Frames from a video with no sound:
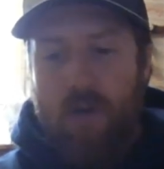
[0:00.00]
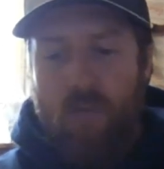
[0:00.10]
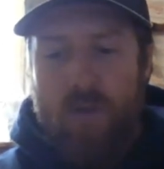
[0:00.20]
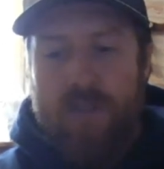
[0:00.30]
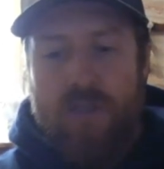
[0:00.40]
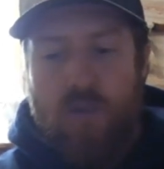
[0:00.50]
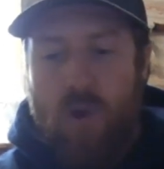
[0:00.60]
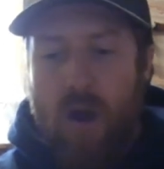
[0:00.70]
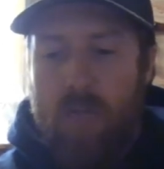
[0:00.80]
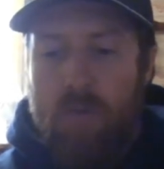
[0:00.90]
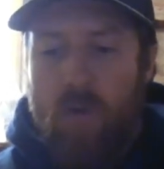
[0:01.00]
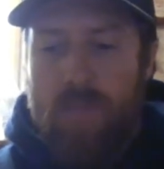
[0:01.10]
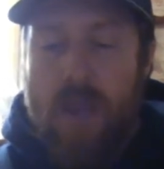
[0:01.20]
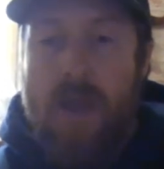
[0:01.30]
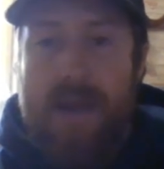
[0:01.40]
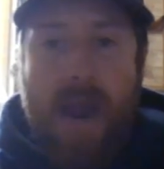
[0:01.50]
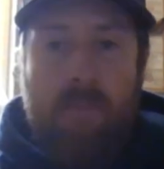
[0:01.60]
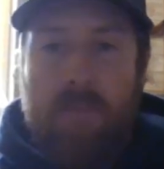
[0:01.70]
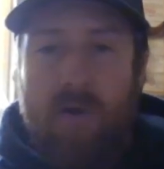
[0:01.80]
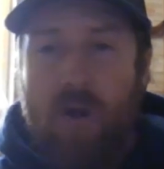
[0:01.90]
on what to do. Humble,
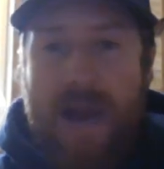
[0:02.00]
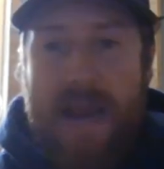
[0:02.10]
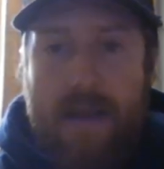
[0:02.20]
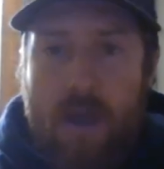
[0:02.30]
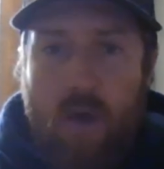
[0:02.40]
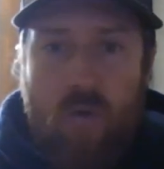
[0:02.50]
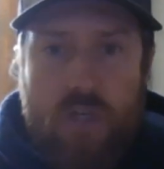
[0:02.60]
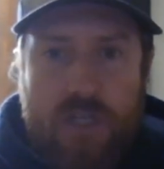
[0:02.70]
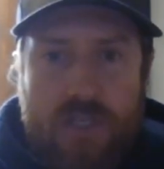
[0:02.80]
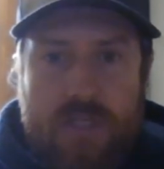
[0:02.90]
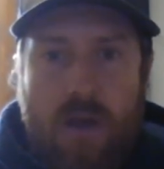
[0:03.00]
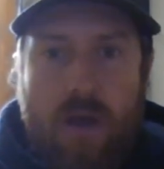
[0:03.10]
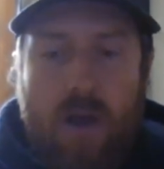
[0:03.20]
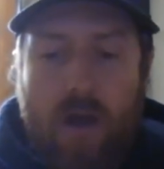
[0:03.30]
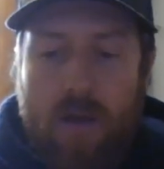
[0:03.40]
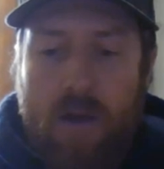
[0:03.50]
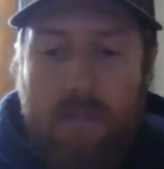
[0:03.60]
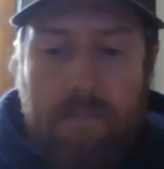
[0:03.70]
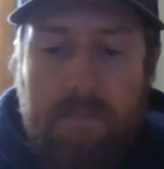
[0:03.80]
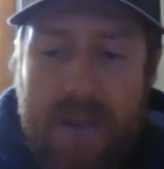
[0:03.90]
now pray, which is a
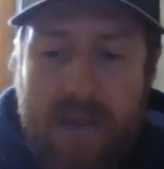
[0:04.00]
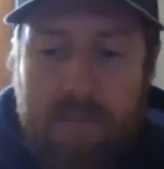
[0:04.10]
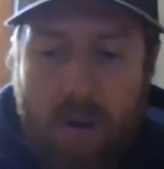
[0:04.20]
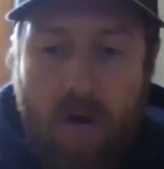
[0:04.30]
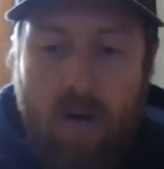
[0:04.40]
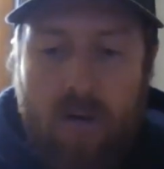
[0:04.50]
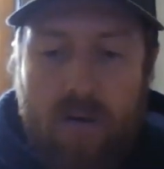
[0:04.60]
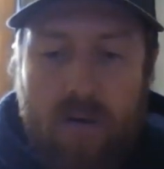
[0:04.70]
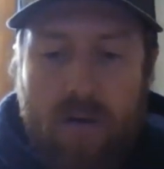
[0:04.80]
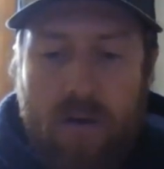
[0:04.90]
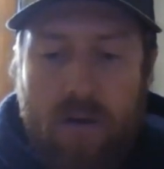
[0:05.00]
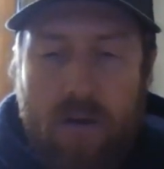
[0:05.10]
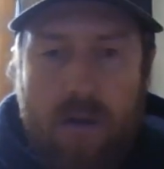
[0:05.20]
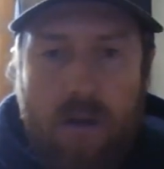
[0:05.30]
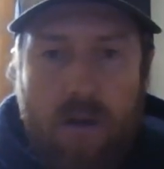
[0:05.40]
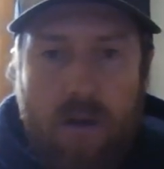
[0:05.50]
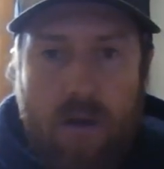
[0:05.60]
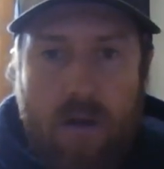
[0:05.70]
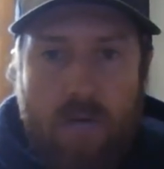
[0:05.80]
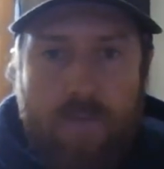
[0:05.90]
big part
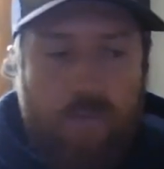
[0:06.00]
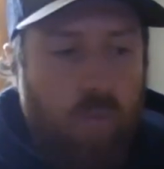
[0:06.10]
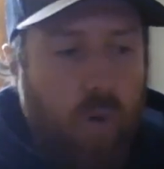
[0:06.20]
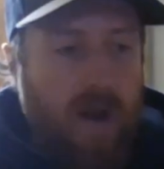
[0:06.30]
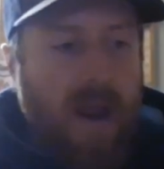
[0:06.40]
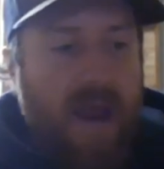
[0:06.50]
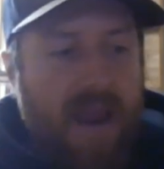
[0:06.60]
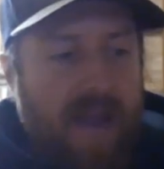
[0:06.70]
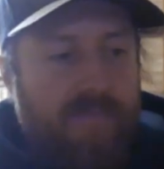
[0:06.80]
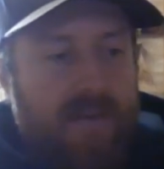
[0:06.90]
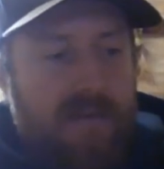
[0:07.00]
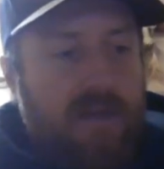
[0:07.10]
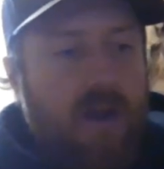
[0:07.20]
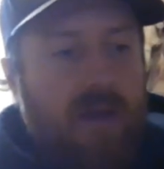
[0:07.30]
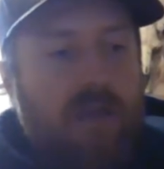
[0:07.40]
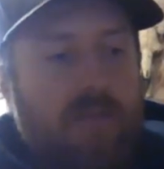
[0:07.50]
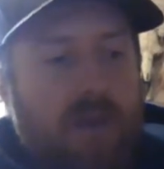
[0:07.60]
of what I have been talking